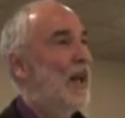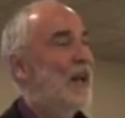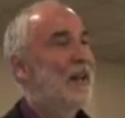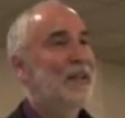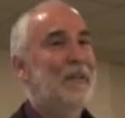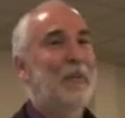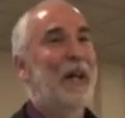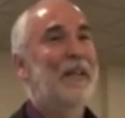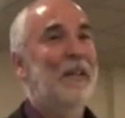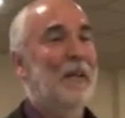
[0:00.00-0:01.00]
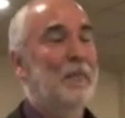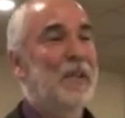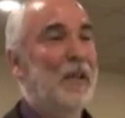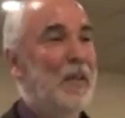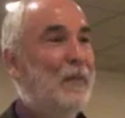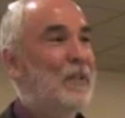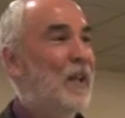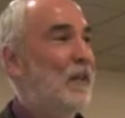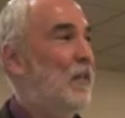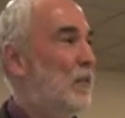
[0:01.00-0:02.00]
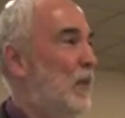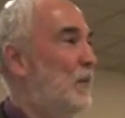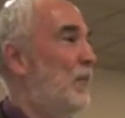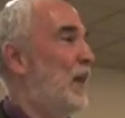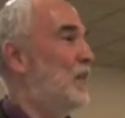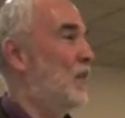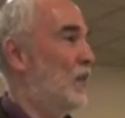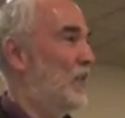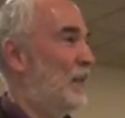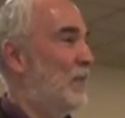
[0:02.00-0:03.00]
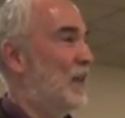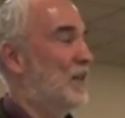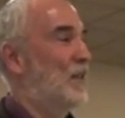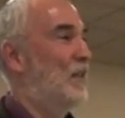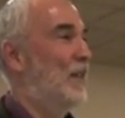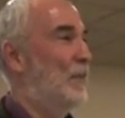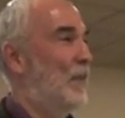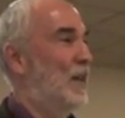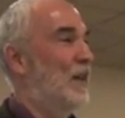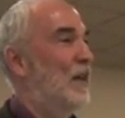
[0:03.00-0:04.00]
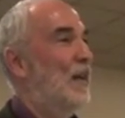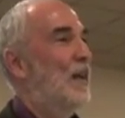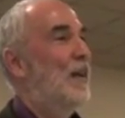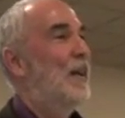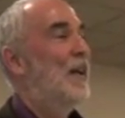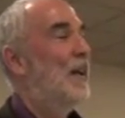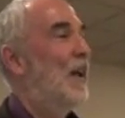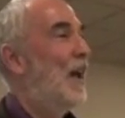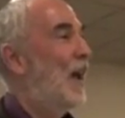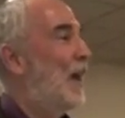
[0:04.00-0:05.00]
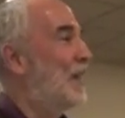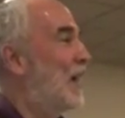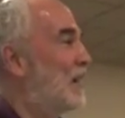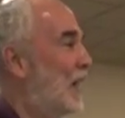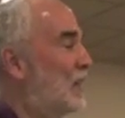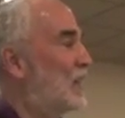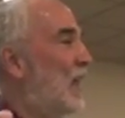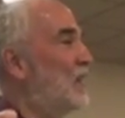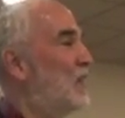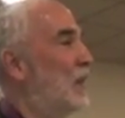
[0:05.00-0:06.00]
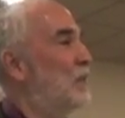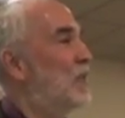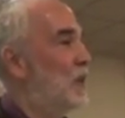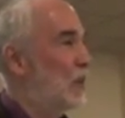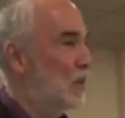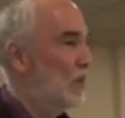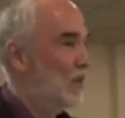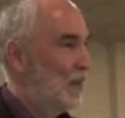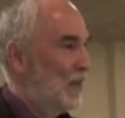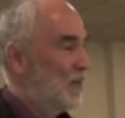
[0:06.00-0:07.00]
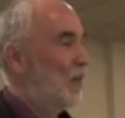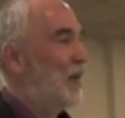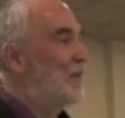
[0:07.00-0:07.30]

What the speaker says: And I'll explain to them, you know, that was like 3 pixels, that picture you sent me. And that sends them to try